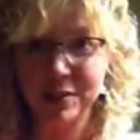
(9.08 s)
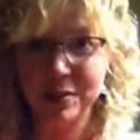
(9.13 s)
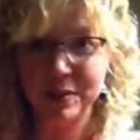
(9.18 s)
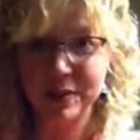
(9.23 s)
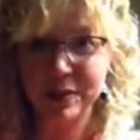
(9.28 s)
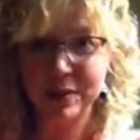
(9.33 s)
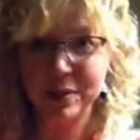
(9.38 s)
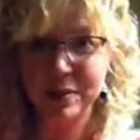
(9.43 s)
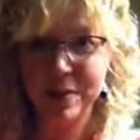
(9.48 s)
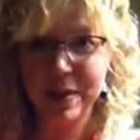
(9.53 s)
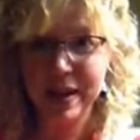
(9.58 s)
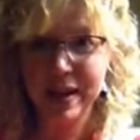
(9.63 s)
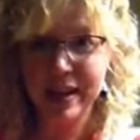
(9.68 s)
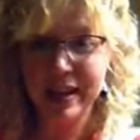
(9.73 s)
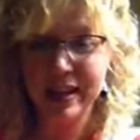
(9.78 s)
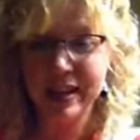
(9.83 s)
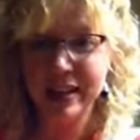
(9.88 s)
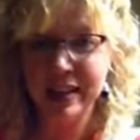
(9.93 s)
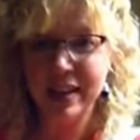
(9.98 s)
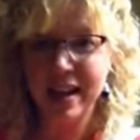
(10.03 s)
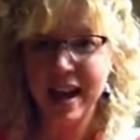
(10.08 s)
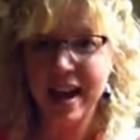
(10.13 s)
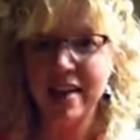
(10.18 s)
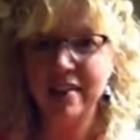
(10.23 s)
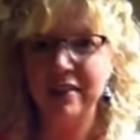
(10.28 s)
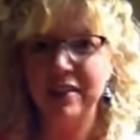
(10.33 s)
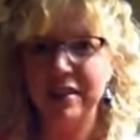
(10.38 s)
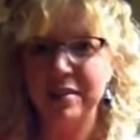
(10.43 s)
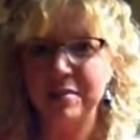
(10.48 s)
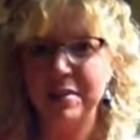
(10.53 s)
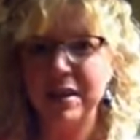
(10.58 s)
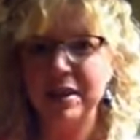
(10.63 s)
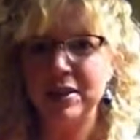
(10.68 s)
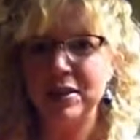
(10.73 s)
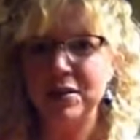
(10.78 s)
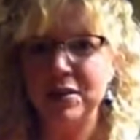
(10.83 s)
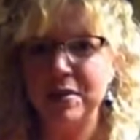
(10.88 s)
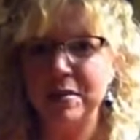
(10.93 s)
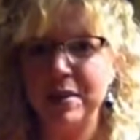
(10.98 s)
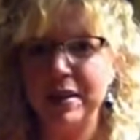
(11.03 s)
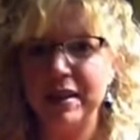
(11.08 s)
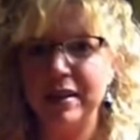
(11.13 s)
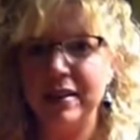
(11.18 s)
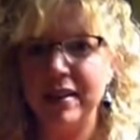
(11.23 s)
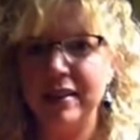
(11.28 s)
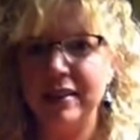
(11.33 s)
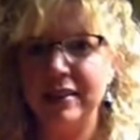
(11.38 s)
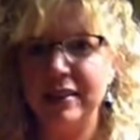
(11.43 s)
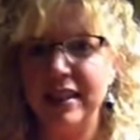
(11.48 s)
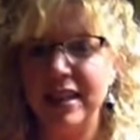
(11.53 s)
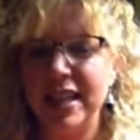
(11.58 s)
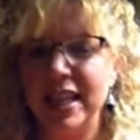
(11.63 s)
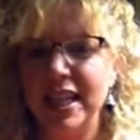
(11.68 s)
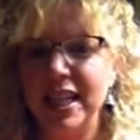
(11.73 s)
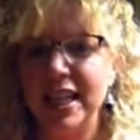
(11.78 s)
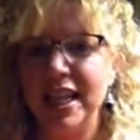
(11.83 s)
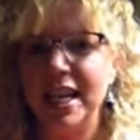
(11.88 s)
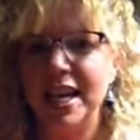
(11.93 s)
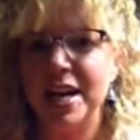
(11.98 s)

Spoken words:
a little bit and having me do a mini lesson